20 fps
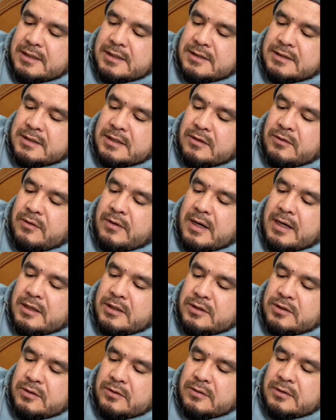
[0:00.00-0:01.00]
is
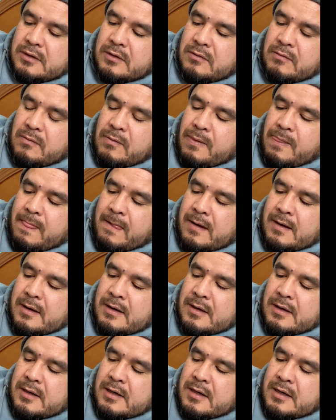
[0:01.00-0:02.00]
gratitude.
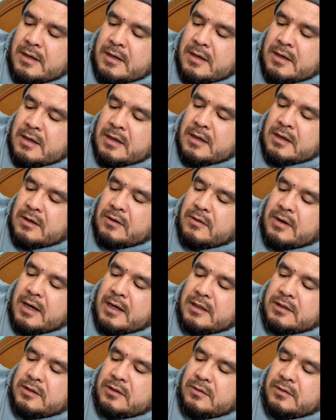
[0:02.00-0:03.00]

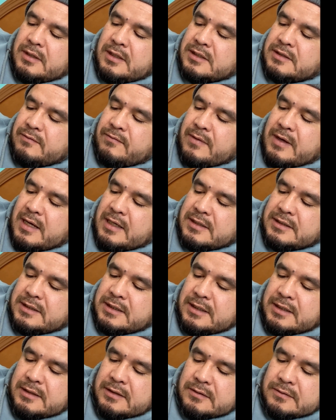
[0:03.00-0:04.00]
Gratitude is a
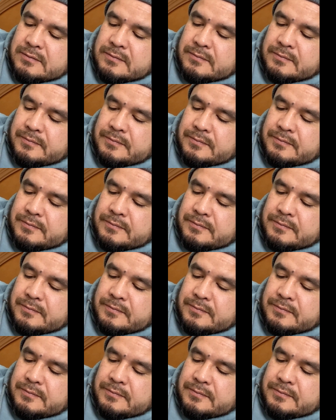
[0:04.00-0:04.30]
vaccine.